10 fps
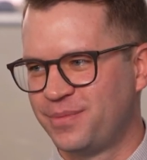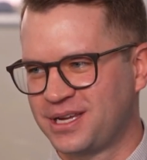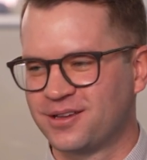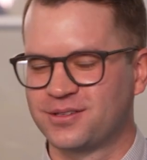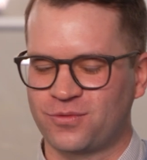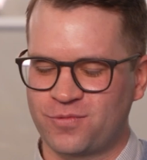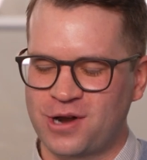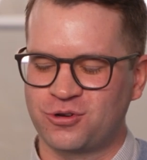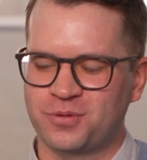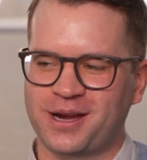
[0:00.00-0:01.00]
because
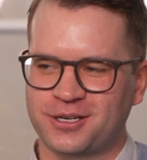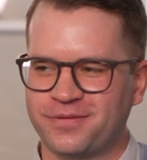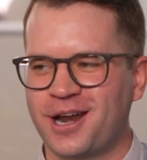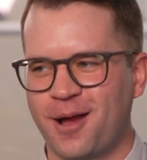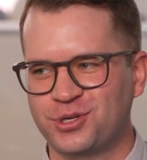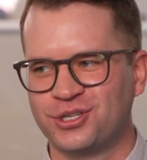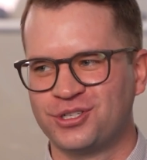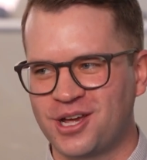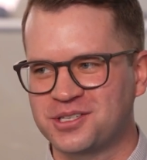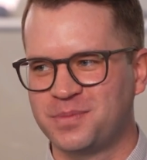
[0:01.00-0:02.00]
retrospective adoption
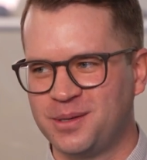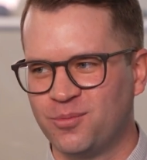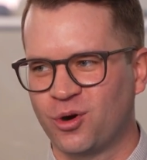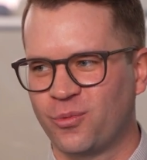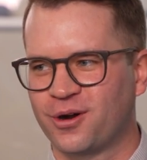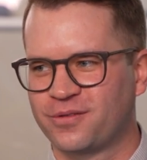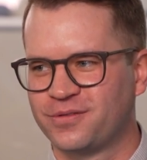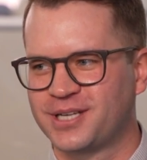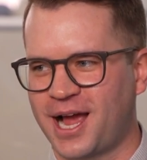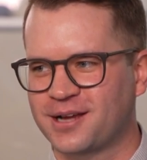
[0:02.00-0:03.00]
does mean more work
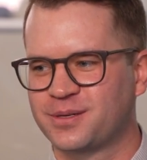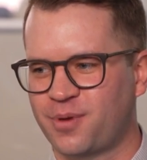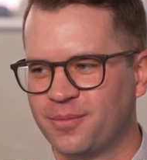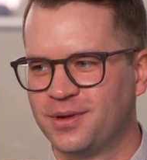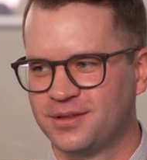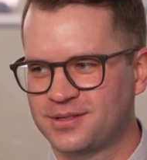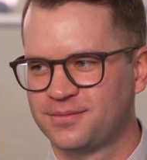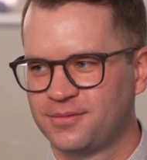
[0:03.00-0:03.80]
for tax departments.